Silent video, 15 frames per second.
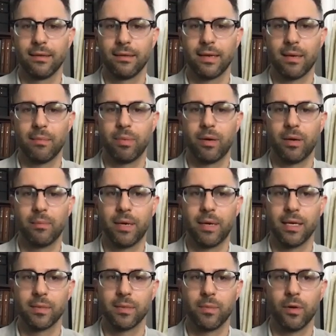Not
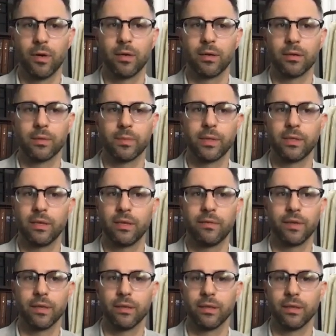Poshmark
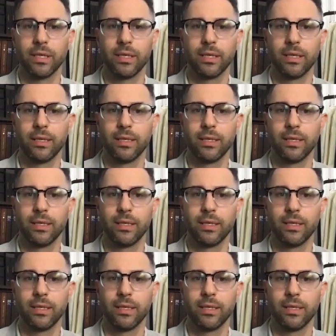specifically.